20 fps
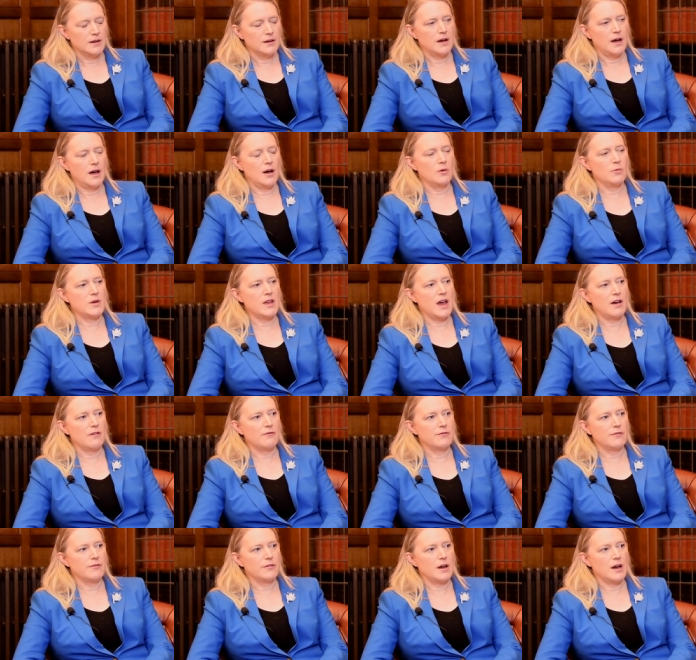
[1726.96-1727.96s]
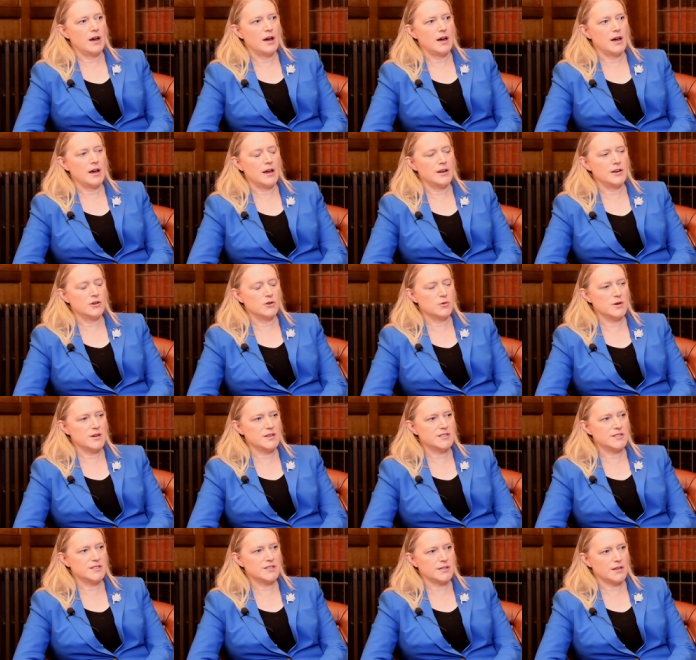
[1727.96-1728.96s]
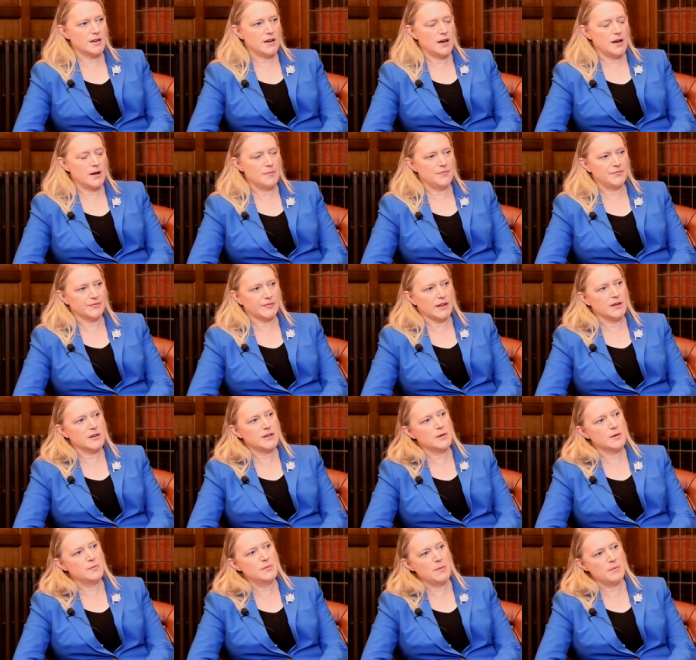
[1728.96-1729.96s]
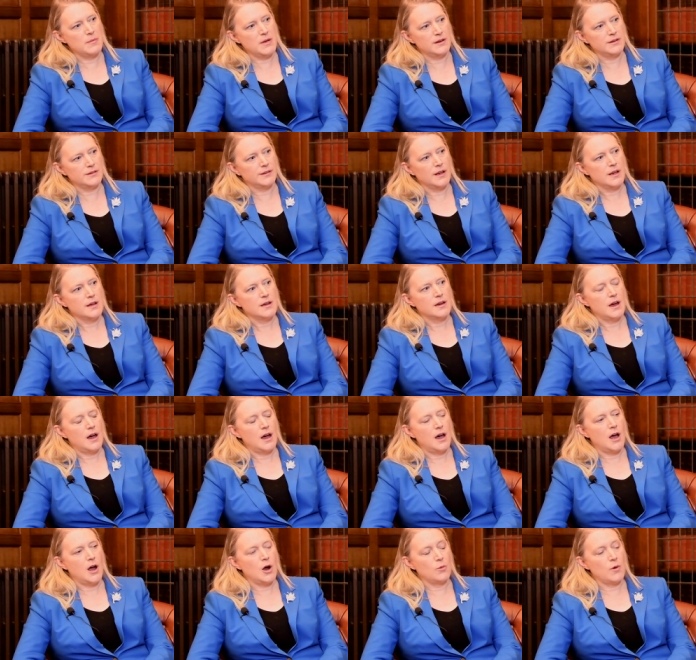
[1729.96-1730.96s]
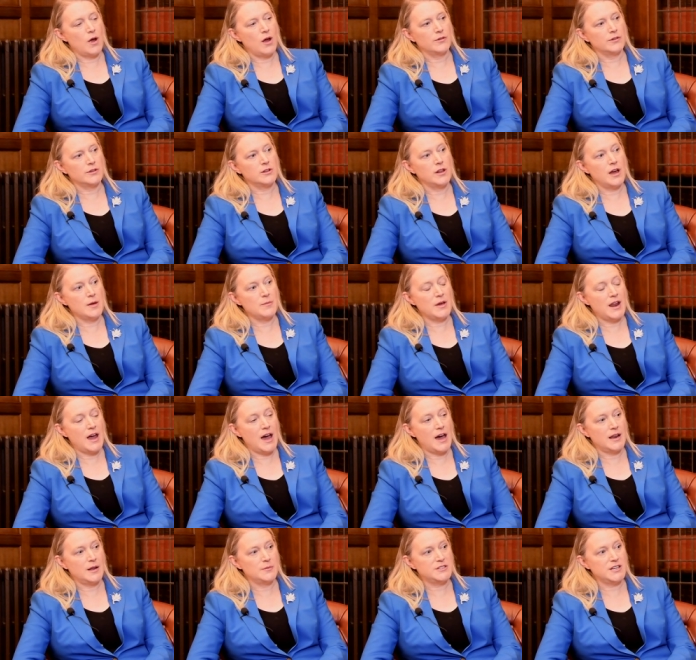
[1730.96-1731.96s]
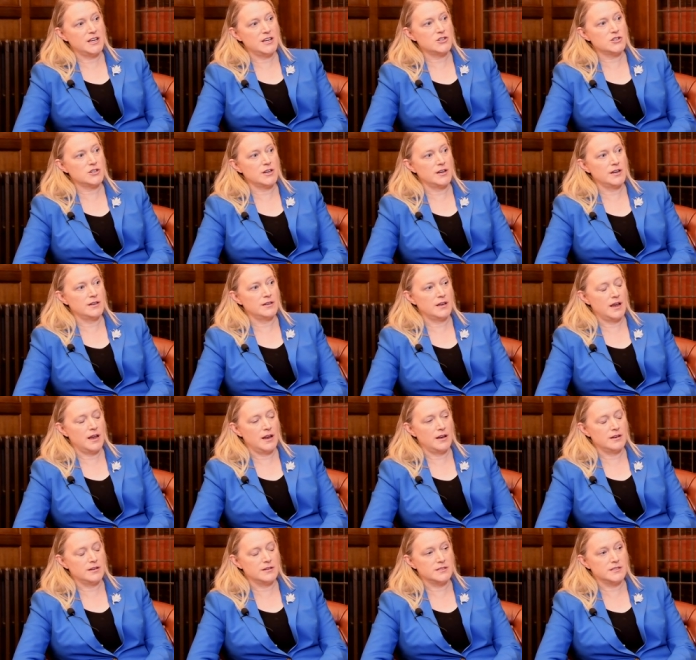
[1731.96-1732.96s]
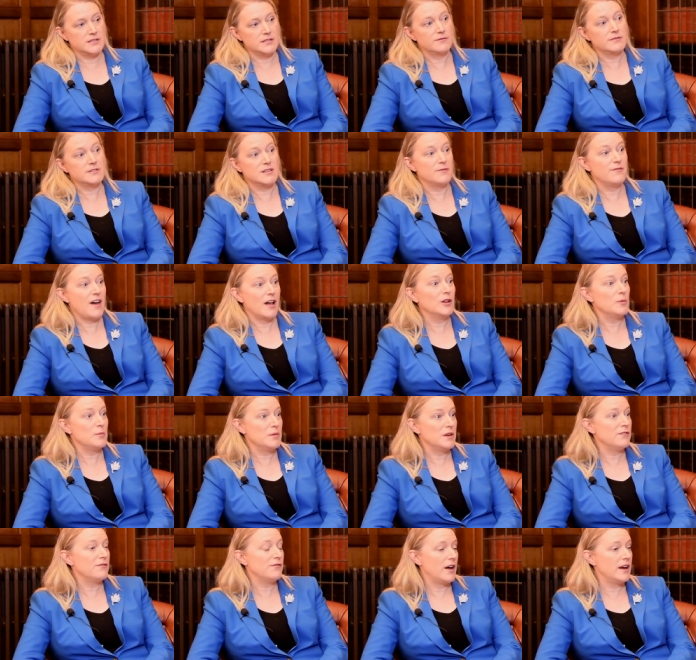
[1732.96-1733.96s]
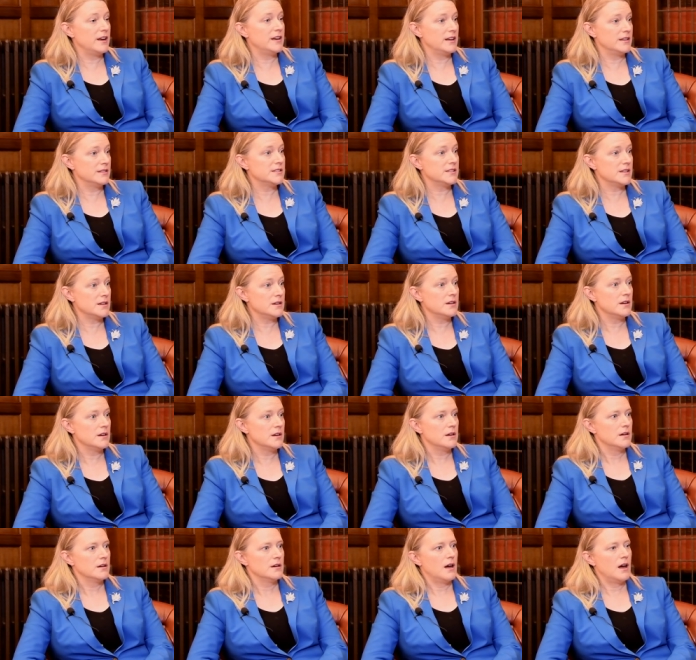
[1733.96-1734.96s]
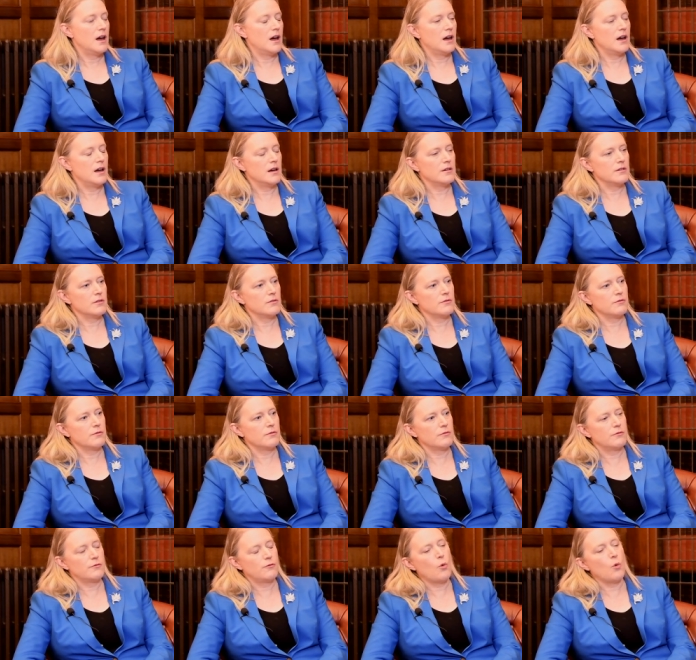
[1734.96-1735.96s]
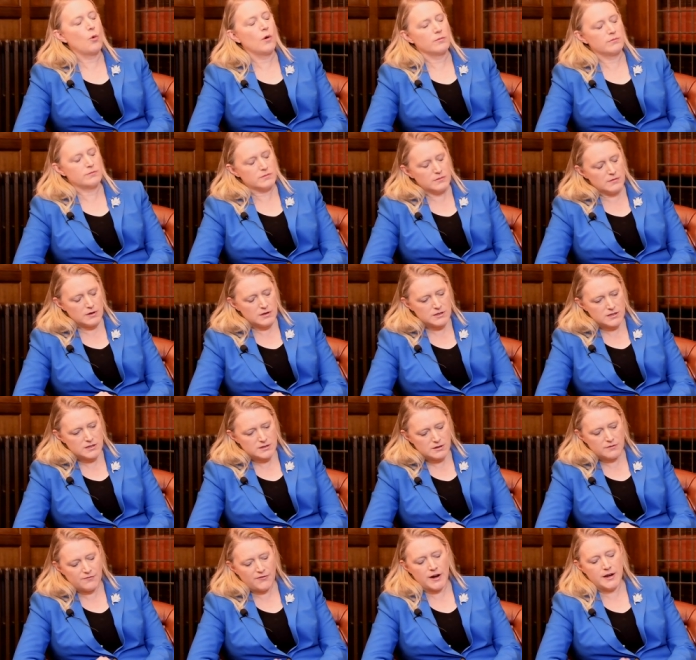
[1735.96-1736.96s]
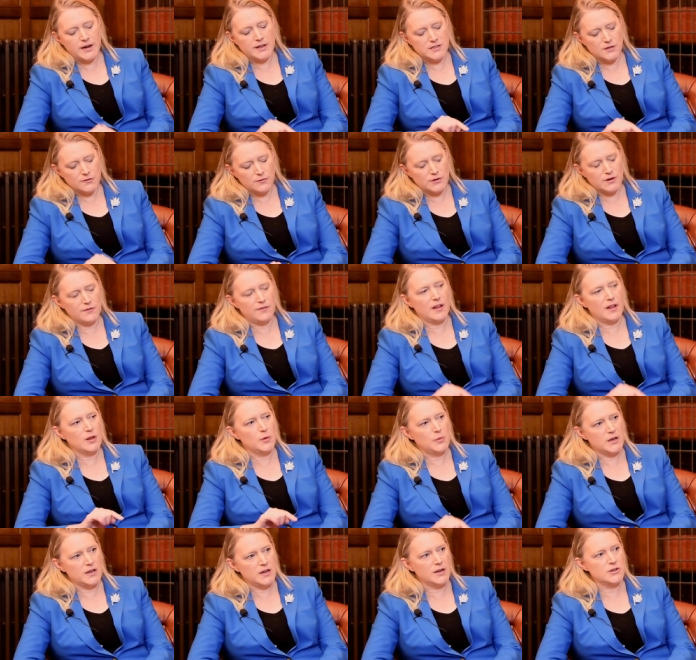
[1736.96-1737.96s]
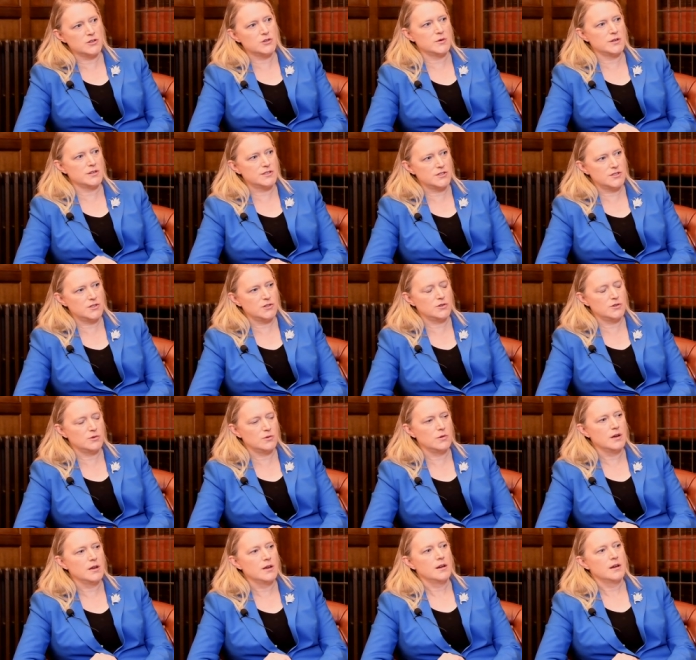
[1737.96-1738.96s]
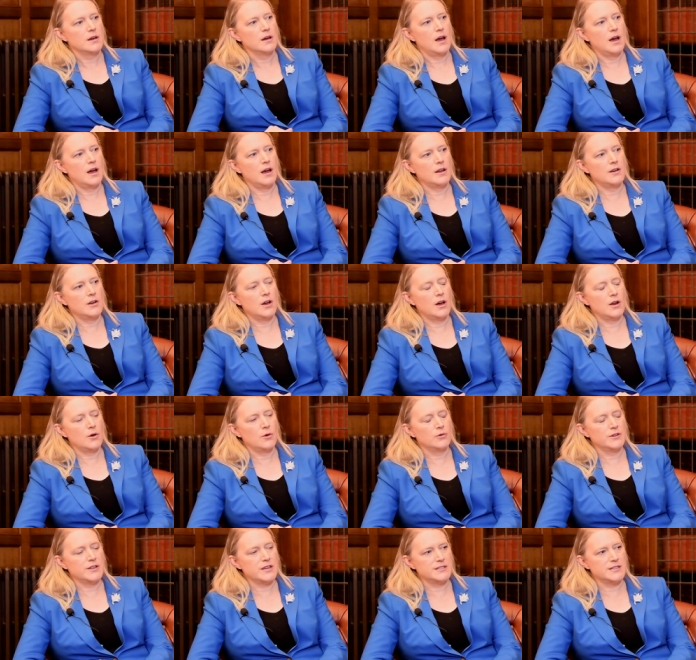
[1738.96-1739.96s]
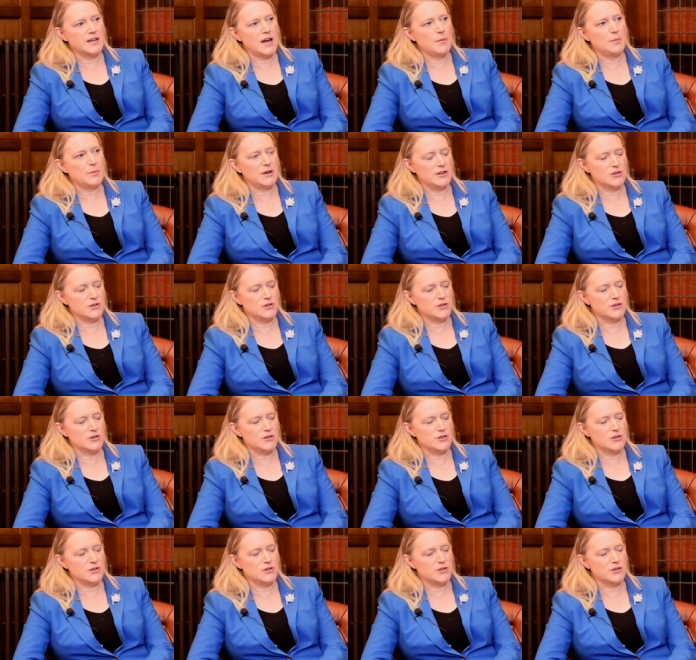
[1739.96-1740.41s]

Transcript: Uh, we have uh, an increased um, commitment uh, around climate adaptation and, and development financing uh, for financing for developing countries to uh, not only adapt but